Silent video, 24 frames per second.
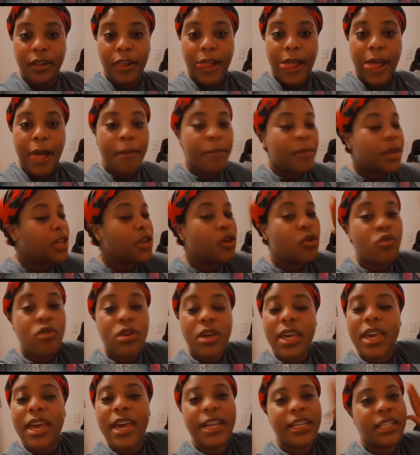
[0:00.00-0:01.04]
I mean, you
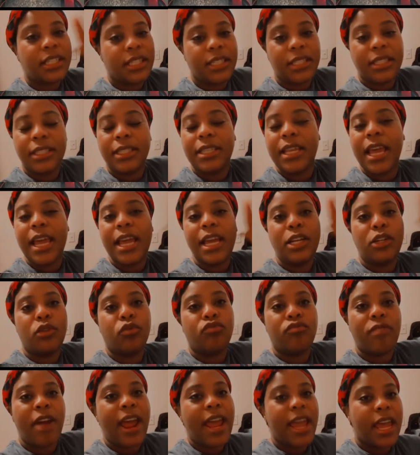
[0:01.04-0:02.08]
can exit stage
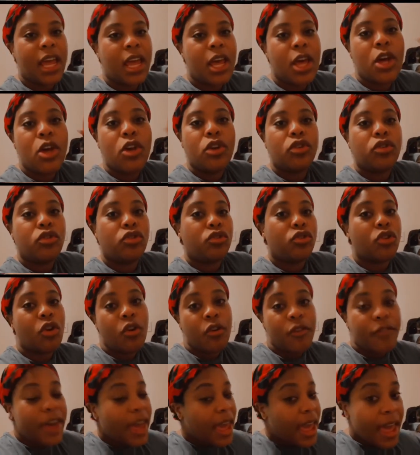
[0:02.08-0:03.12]
right so
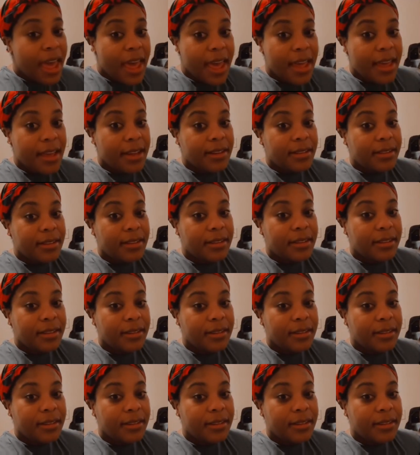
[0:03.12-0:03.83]
fast.